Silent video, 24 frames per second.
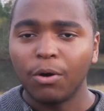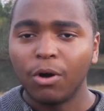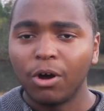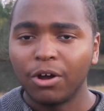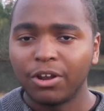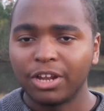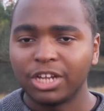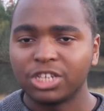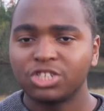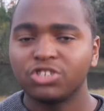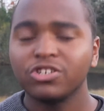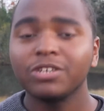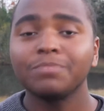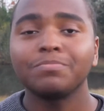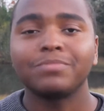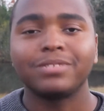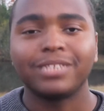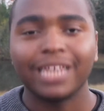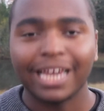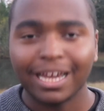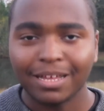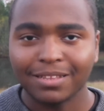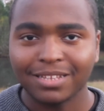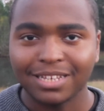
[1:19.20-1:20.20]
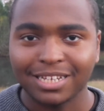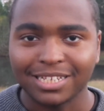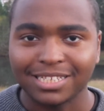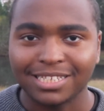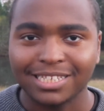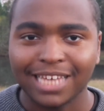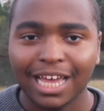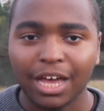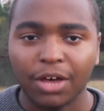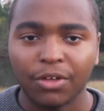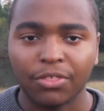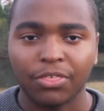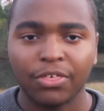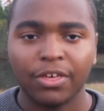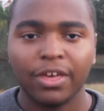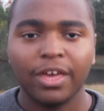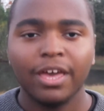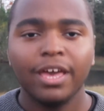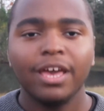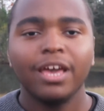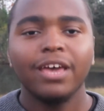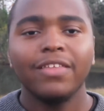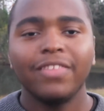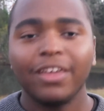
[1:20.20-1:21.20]
on a trip down to the south.
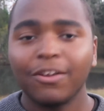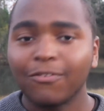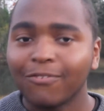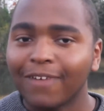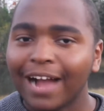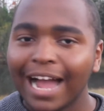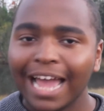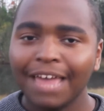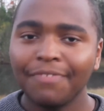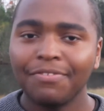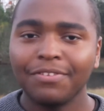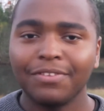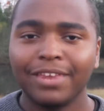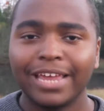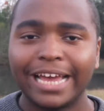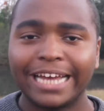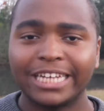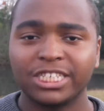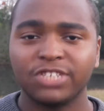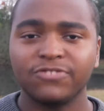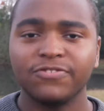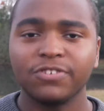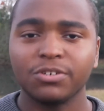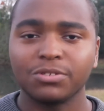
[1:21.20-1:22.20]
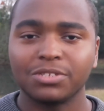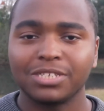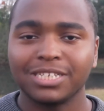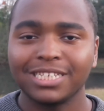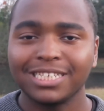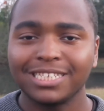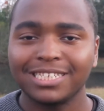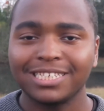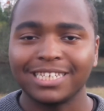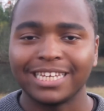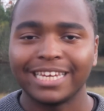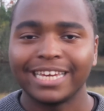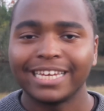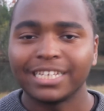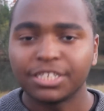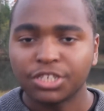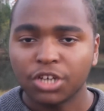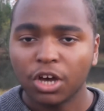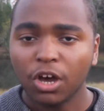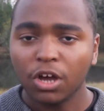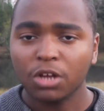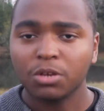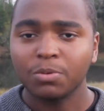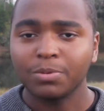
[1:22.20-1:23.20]
They arrived in Nashville, Tennessee, and
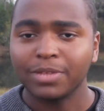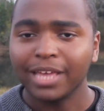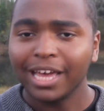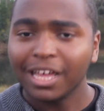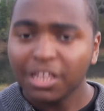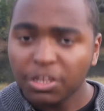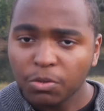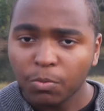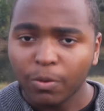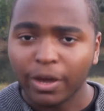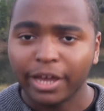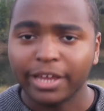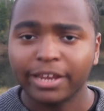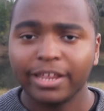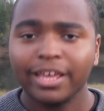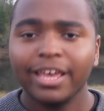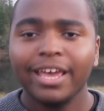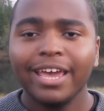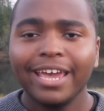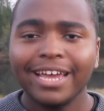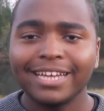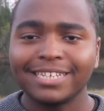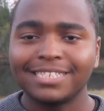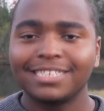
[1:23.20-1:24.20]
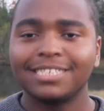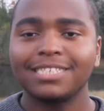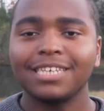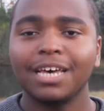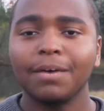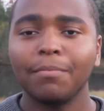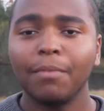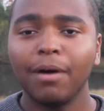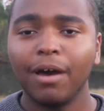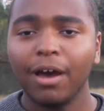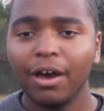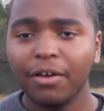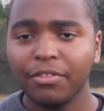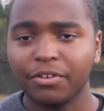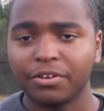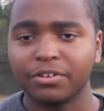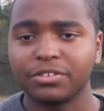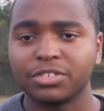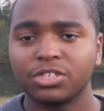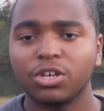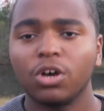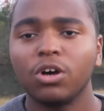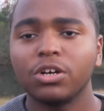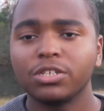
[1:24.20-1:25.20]
talked with Ellen White and some
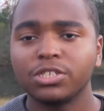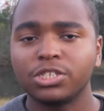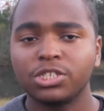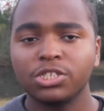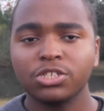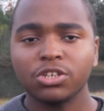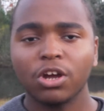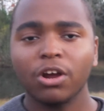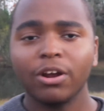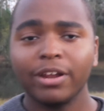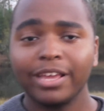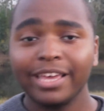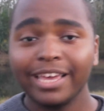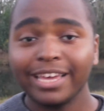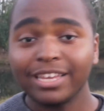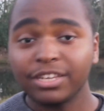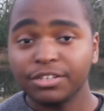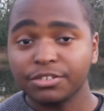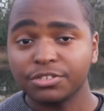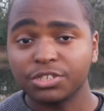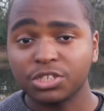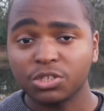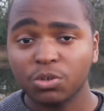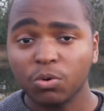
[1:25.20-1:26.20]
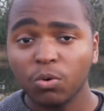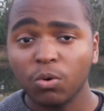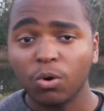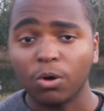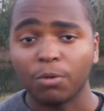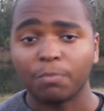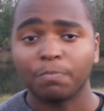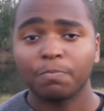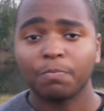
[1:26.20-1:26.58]
others on starting a new school.